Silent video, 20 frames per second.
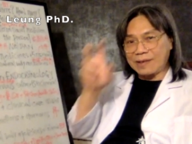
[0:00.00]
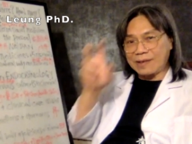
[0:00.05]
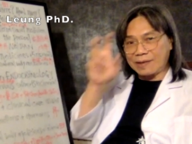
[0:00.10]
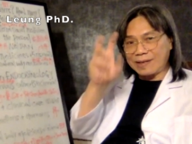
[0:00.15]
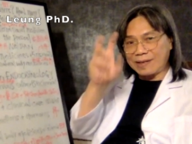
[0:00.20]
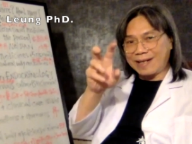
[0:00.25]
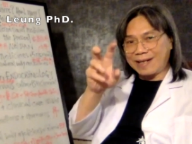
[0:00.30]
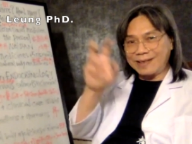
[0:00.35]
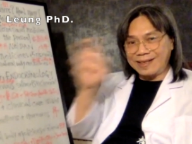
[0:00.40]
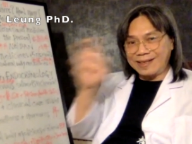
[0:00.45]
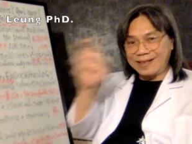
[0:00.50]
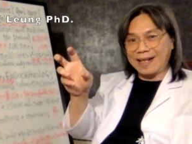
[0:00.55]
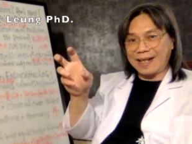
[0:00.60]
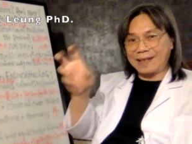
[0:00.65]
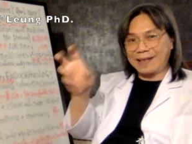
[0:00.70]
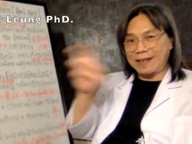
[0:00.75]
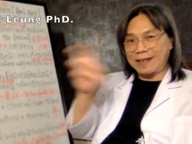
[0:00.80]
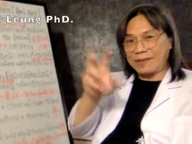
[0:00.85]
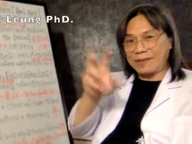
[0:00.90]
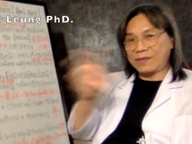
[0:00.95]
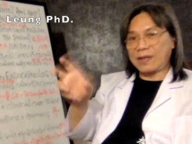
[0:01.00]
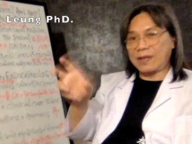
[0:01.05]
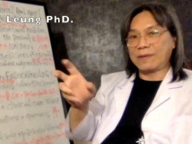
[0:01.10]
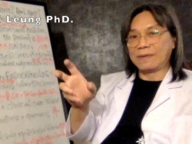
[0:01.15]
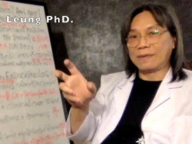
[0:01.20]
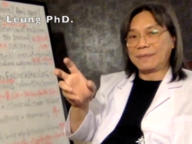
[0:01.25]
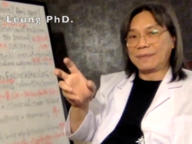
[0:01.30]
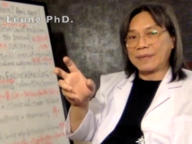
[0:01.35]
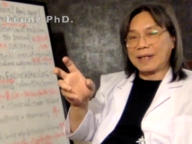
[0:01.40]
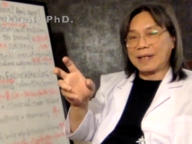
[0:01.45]
DanTian itself.
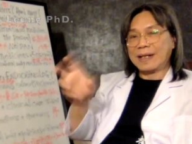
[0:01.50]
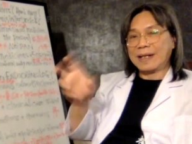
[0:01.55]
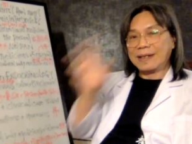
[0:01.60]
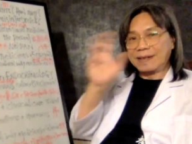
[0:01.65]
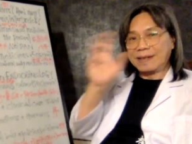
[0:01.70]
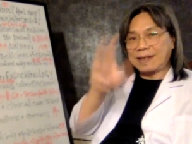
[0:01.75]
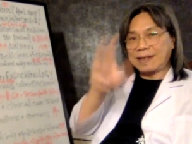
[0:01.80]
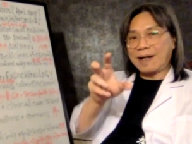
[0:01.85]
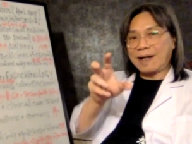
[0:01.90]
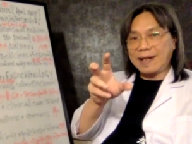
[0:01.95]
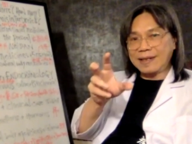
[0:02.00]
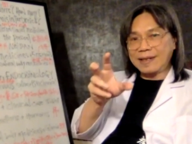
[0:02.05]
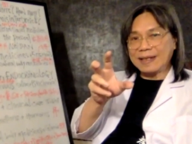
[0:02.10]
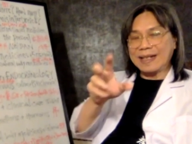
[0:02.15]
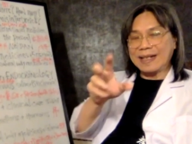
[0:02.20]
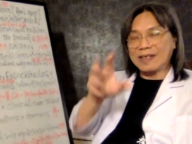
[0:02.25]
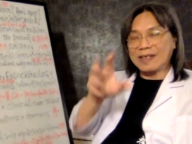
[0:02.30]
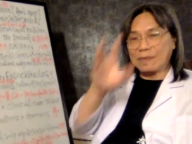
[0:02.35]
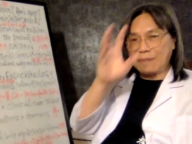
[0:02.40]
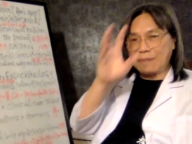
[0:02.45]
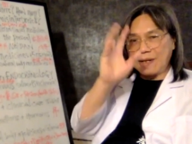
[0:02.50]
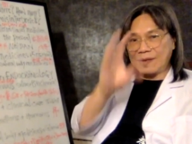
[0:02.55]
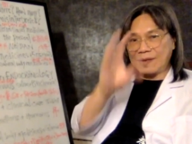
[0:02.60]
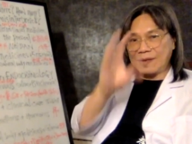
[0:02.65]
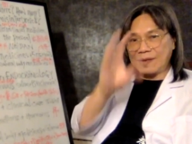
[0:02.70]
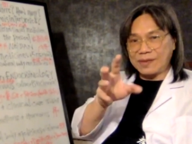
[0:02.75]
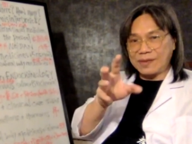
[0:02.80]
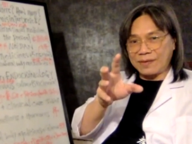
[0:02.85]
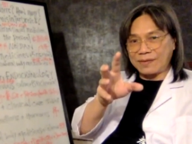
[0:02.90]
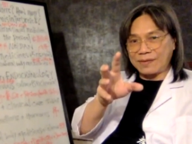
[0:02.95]
Dan is
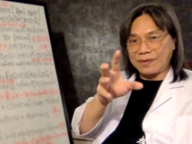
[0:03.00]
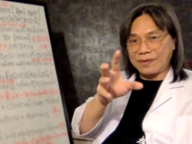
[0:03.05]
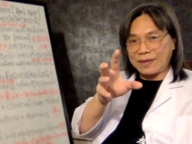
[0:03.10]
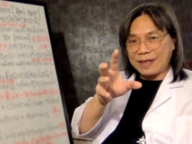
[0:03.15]
medicine.